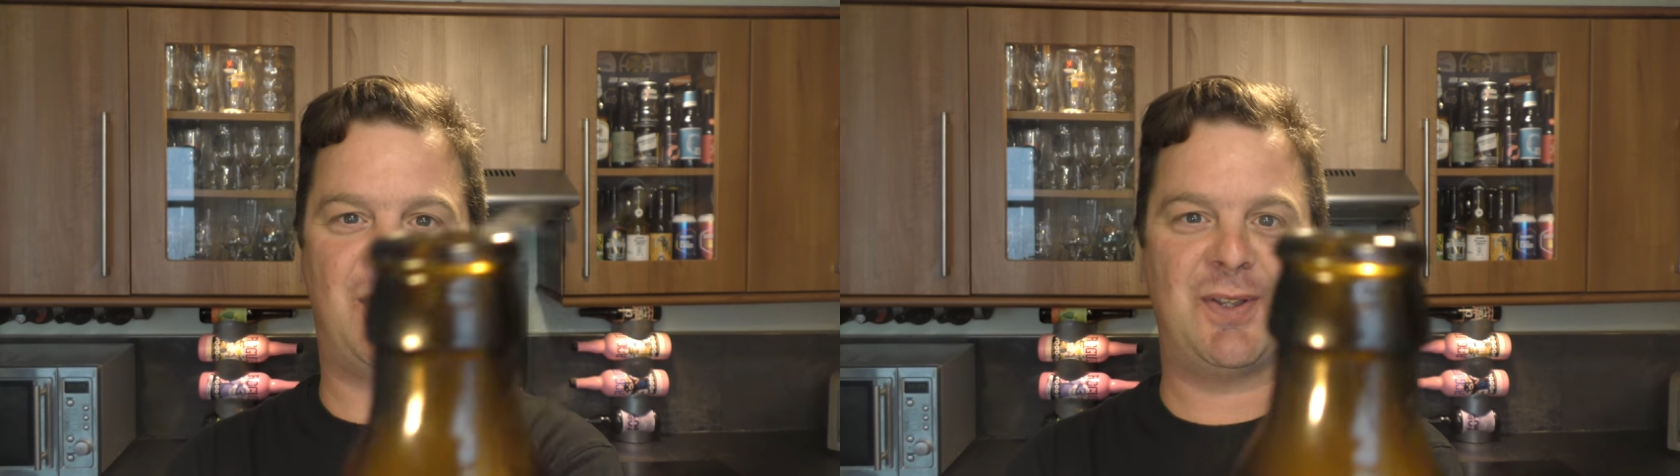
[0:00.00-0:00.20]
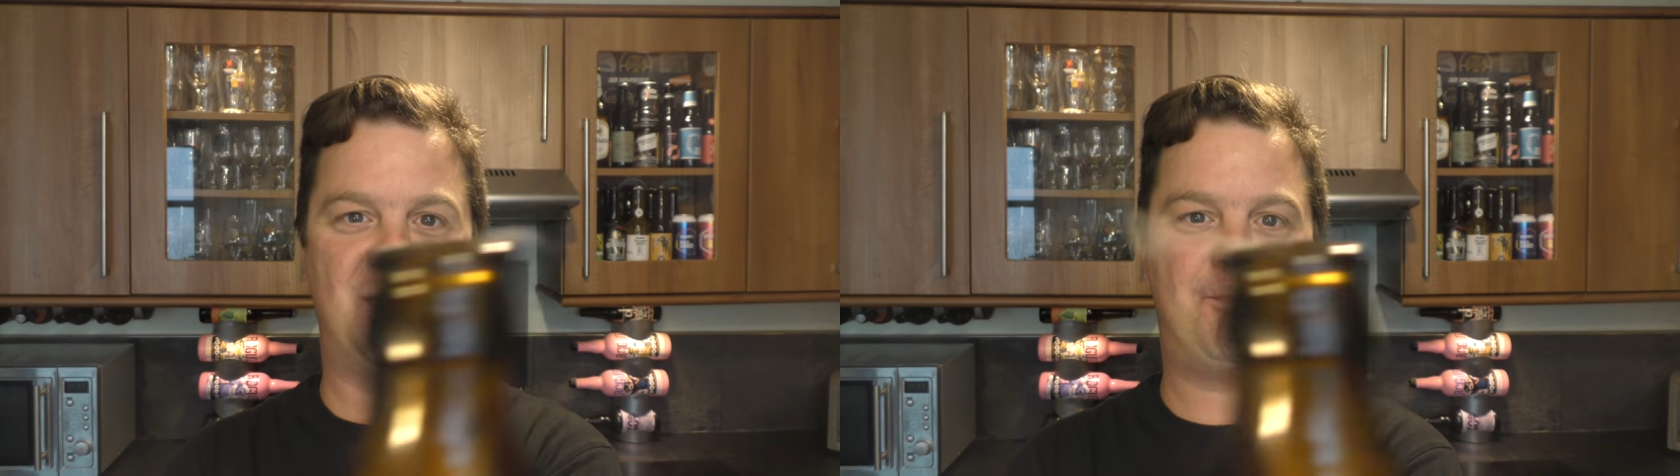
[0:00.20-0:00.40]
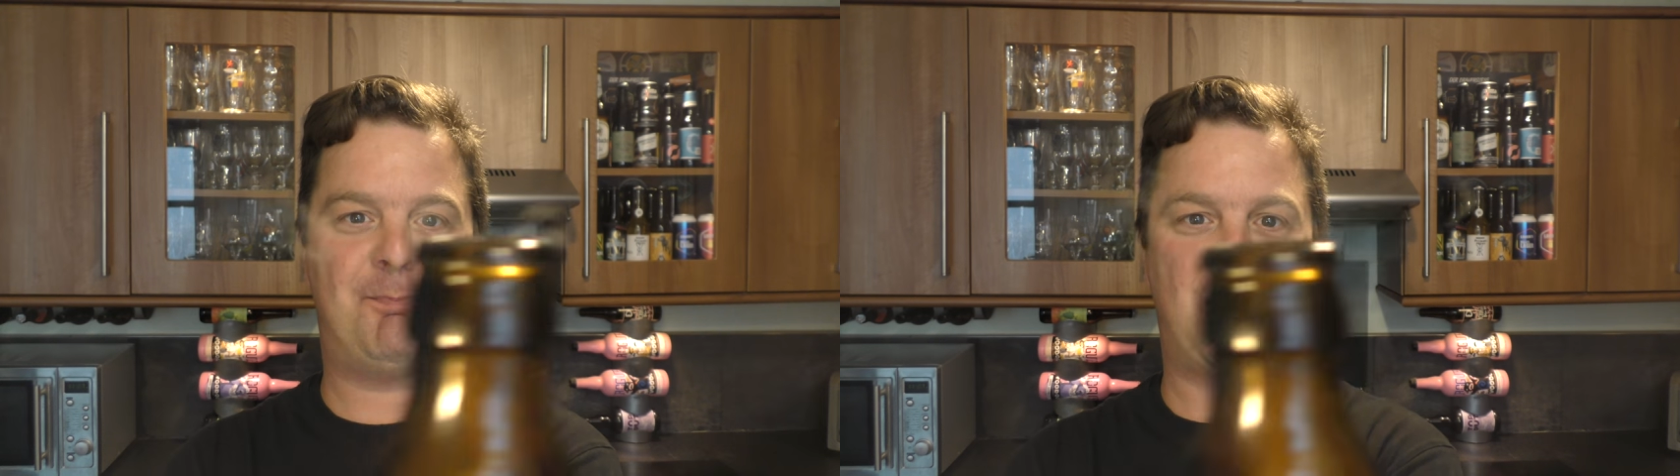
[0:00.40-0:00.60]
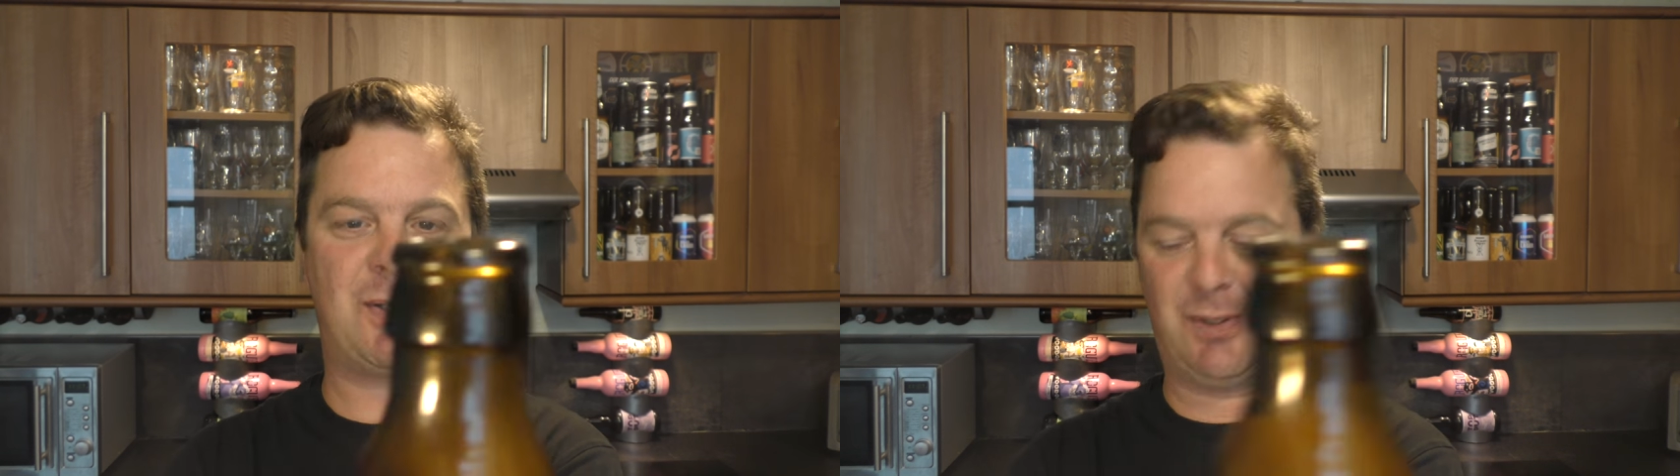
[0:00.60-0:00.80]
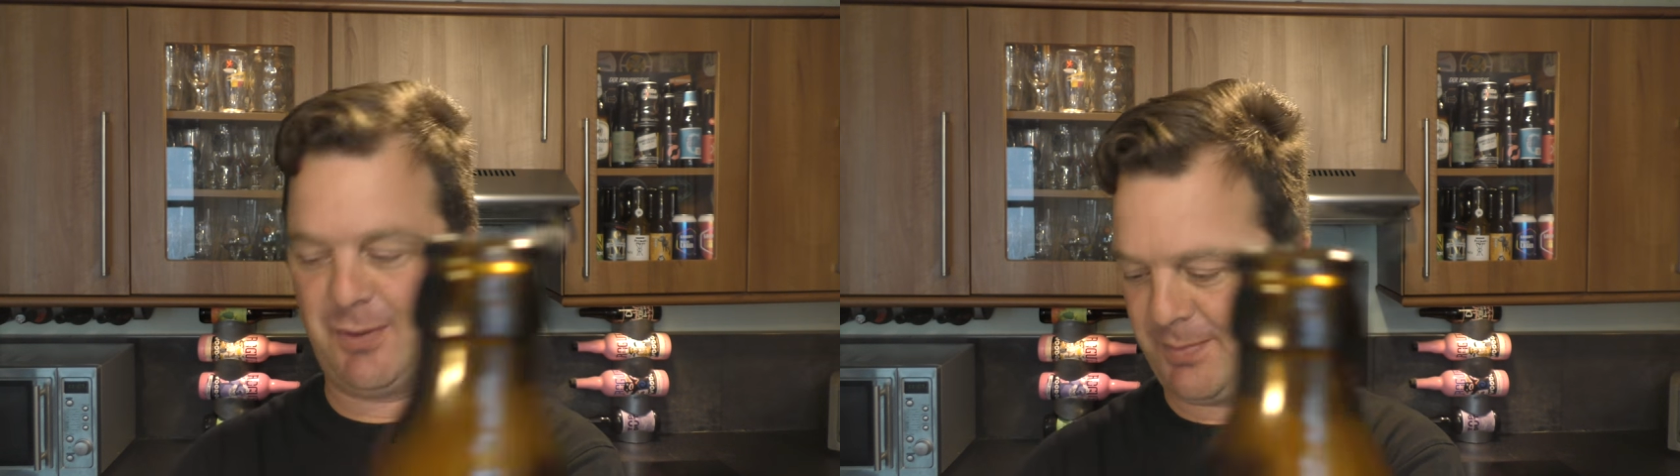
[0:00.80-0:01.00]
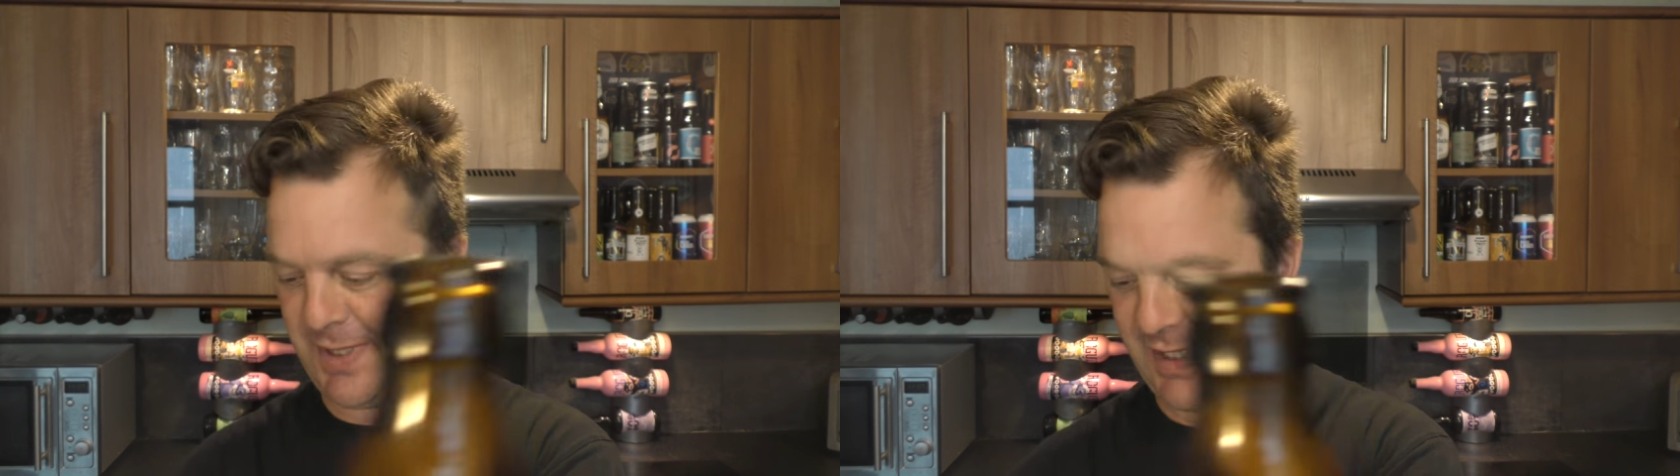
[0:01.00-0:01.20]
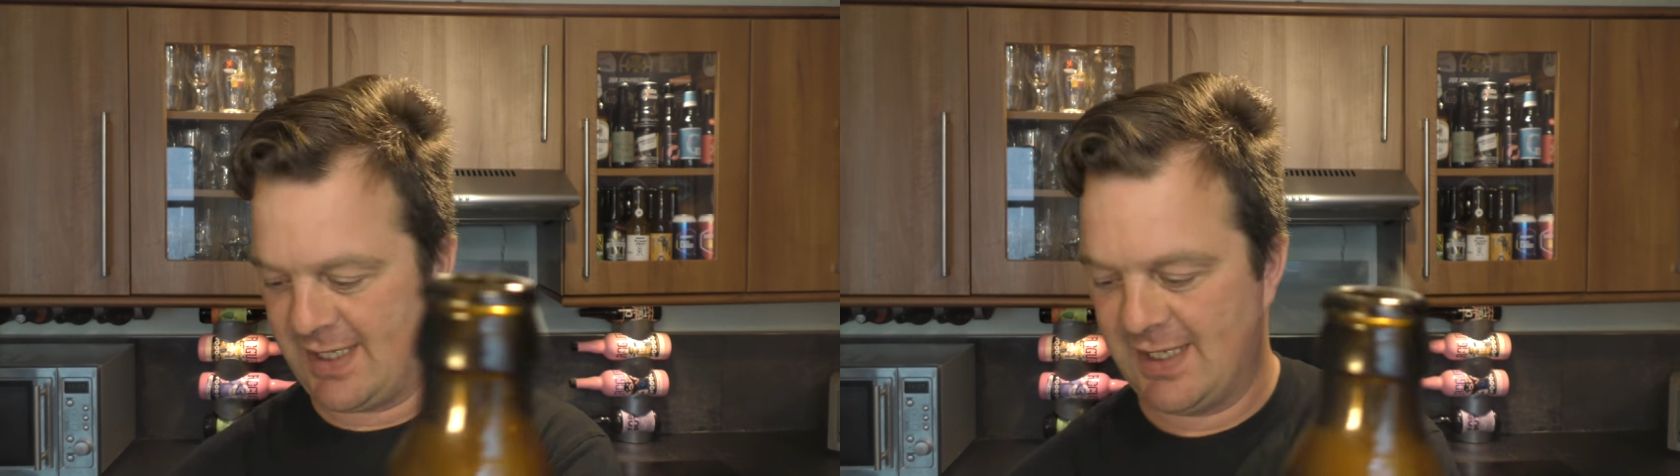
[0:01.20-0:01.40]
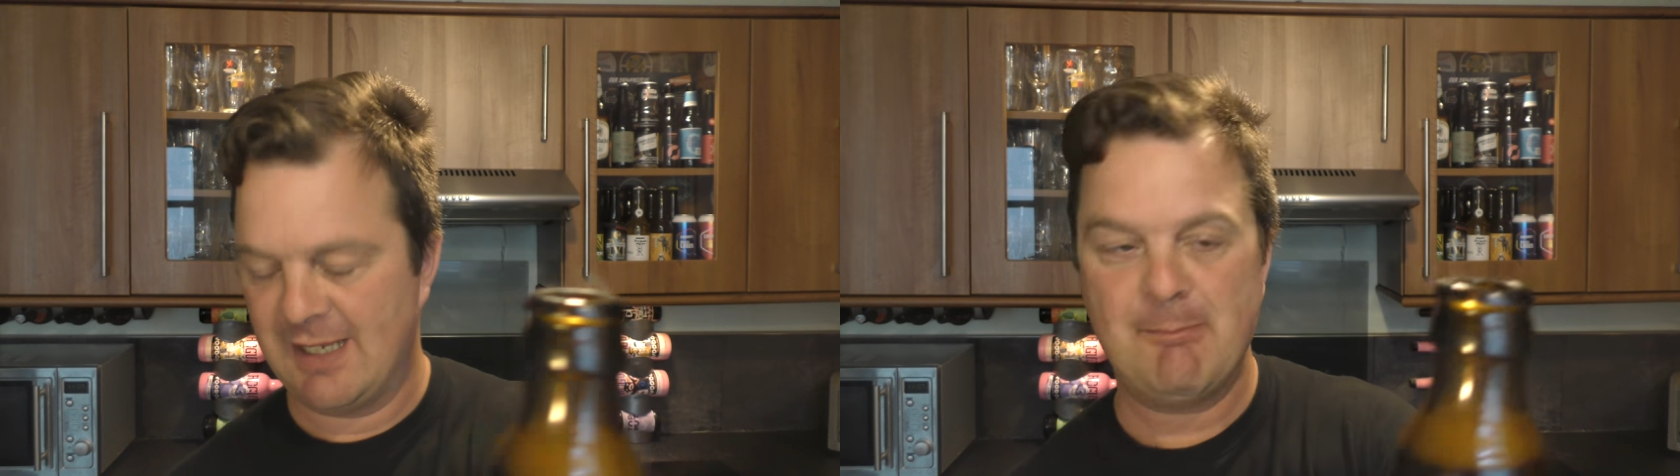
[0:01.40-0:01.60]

on the bottle opening.